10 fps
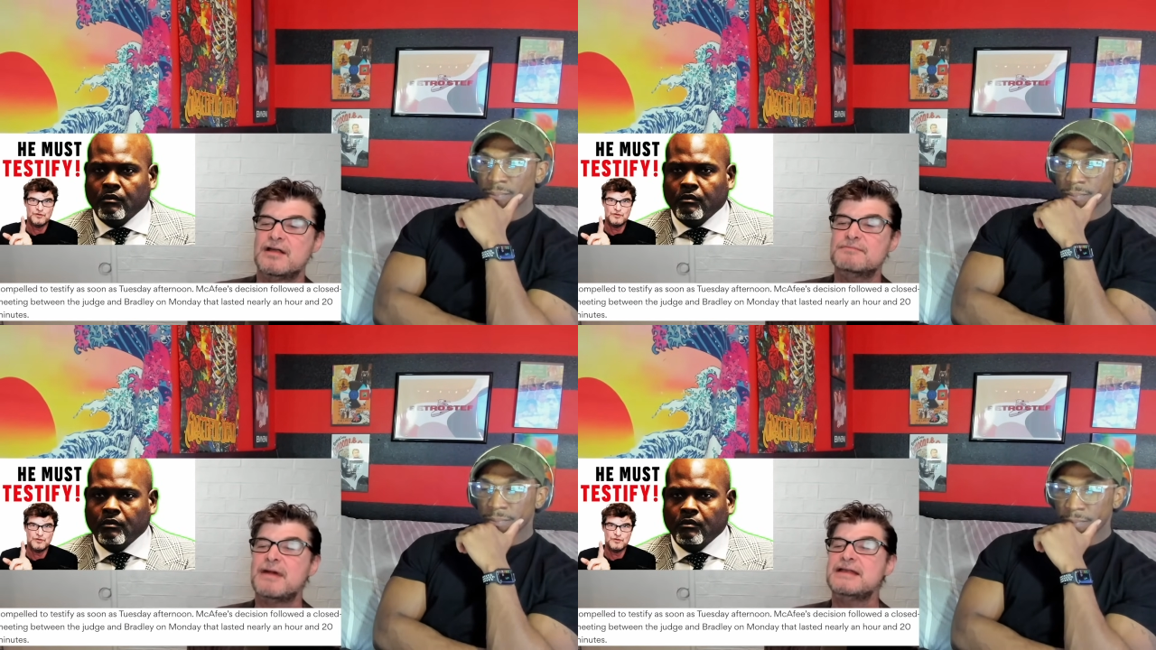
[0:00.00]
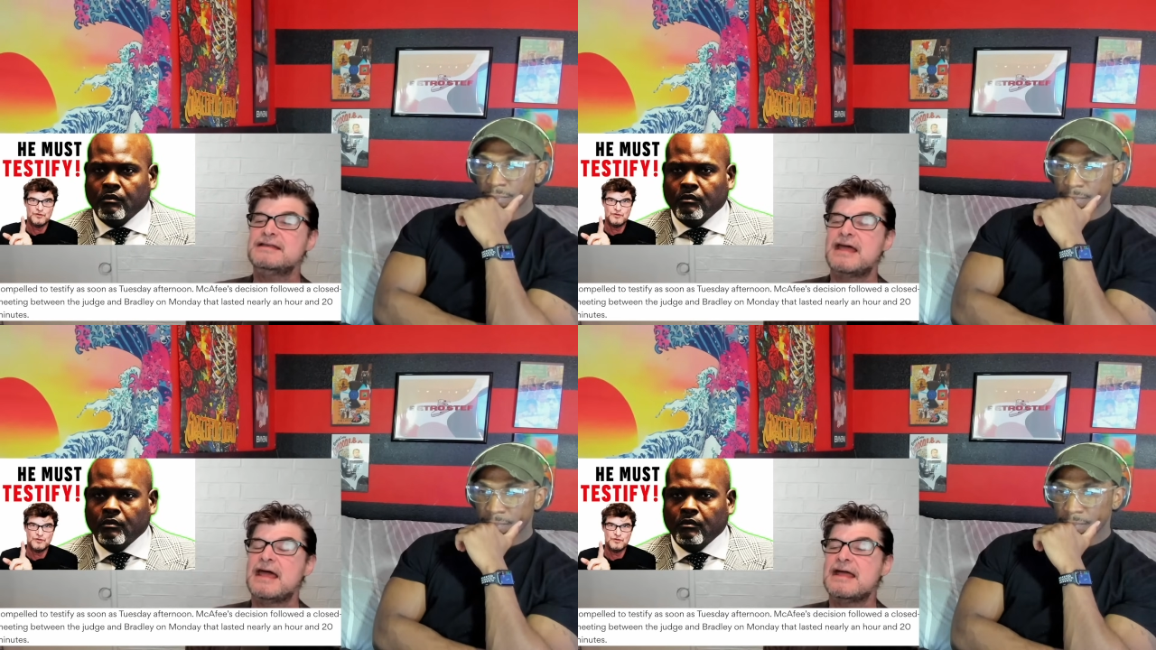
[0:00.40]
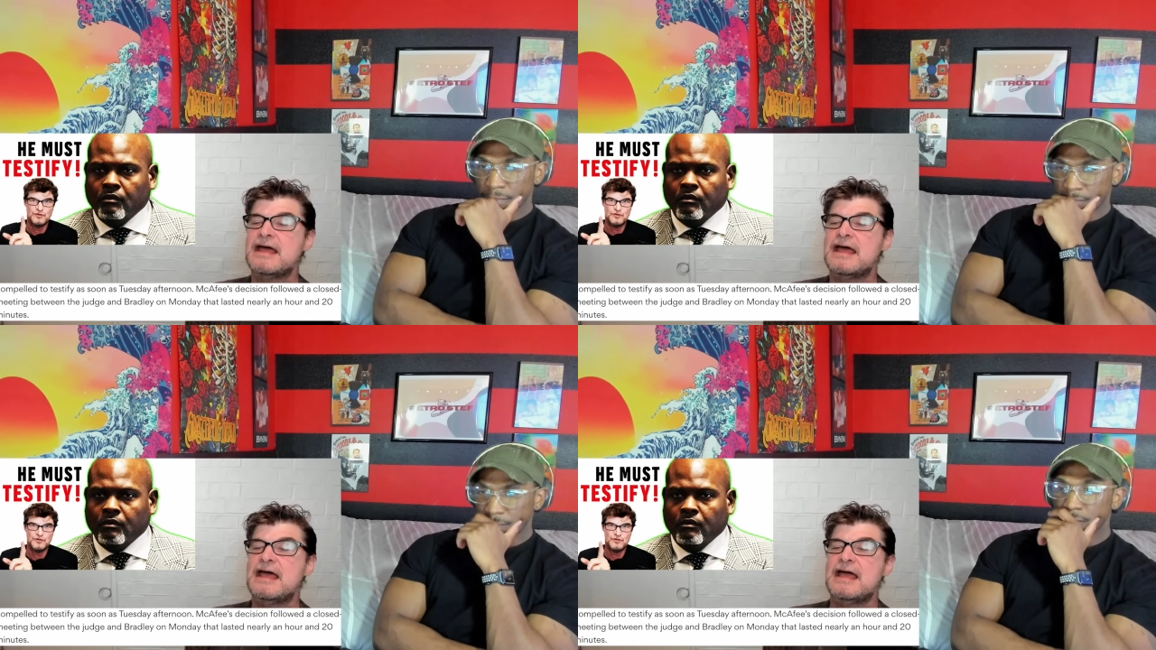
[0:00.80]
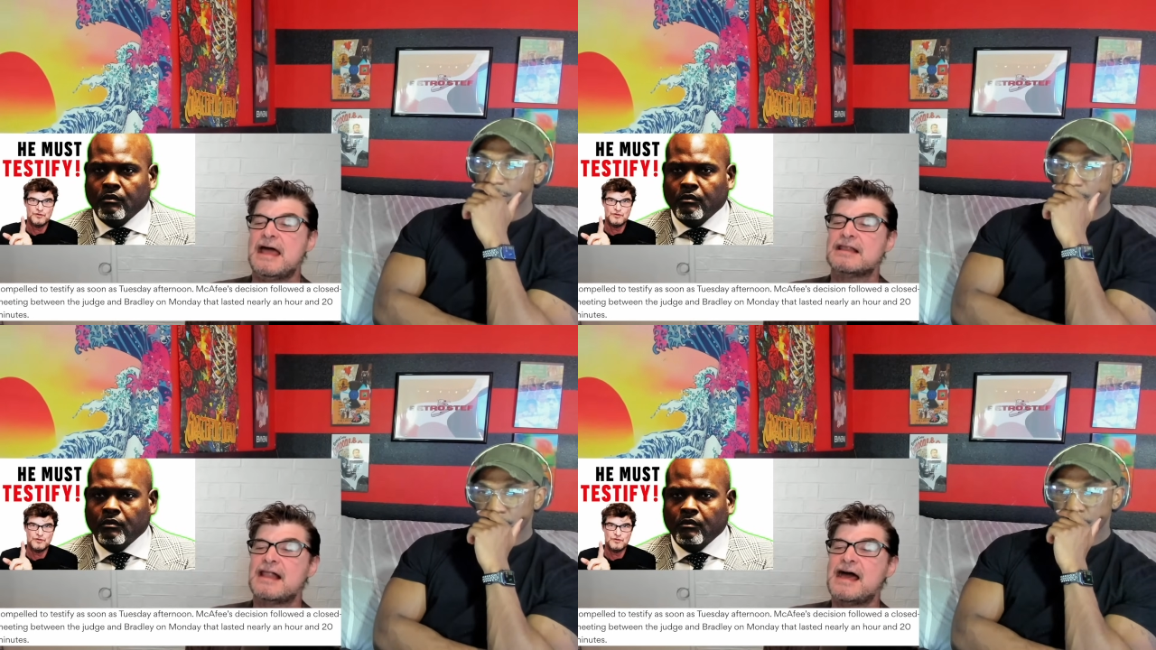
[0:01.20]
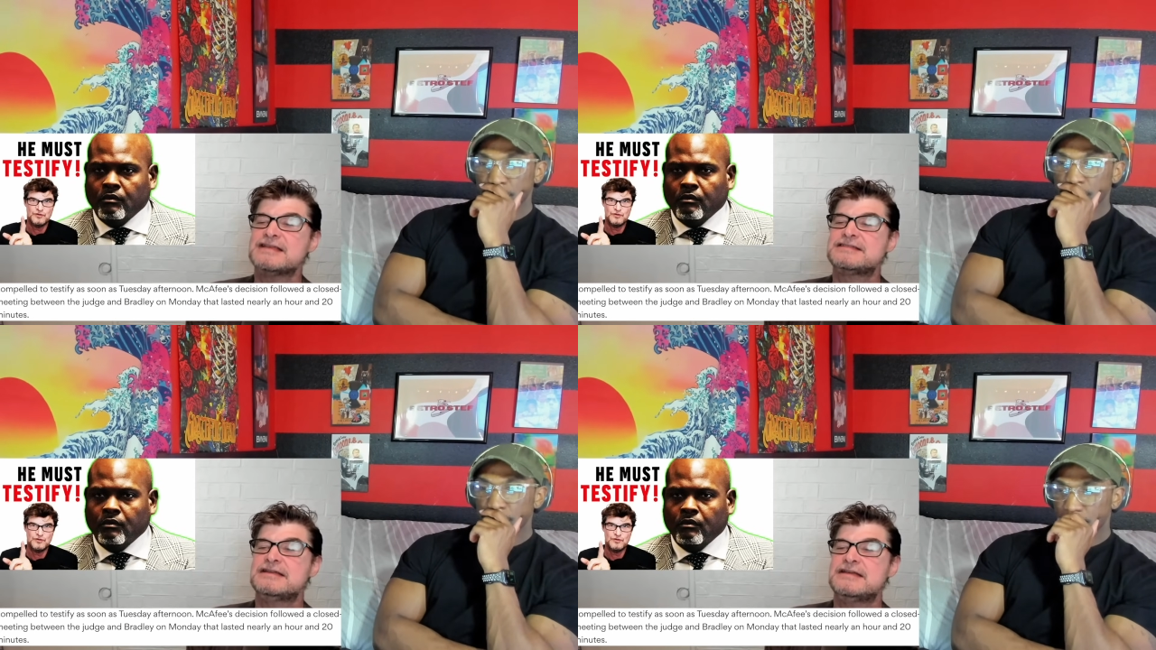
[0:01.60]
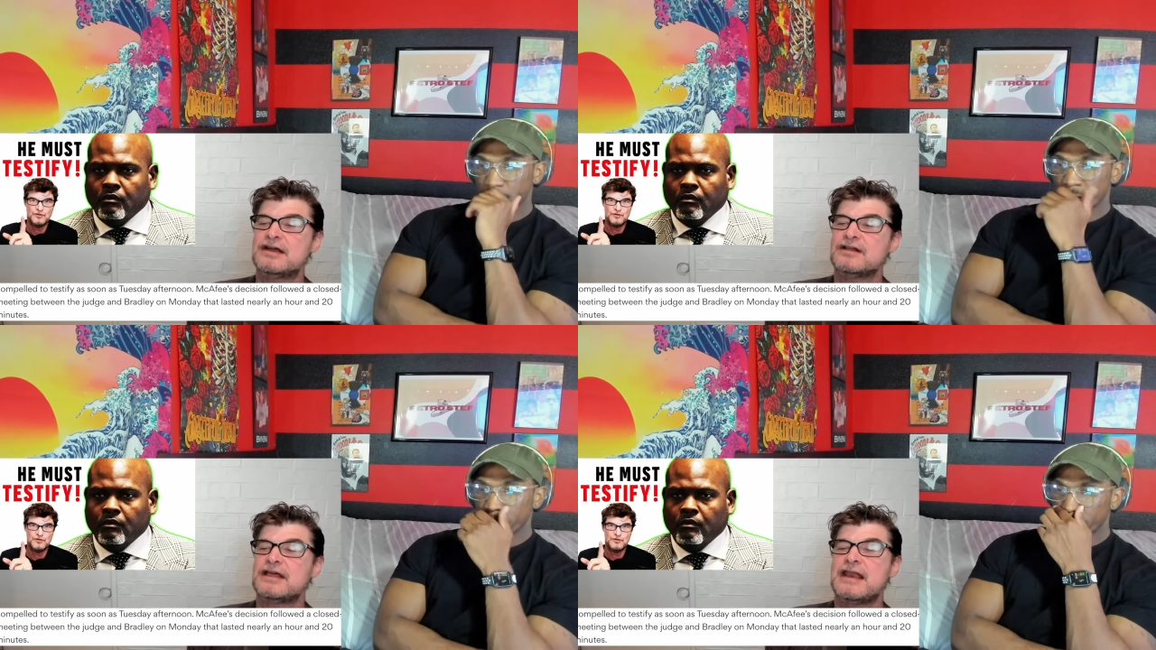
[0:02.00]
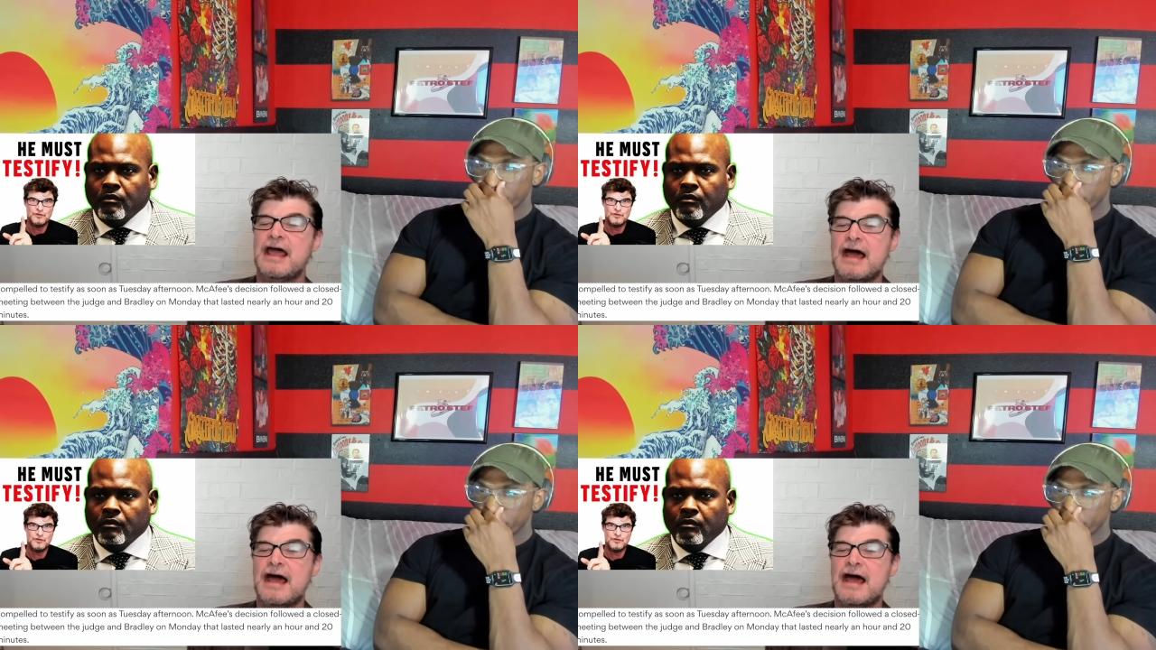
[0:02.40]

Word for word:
Speaker 1: on Monday and mm-hmm. lasted nearly an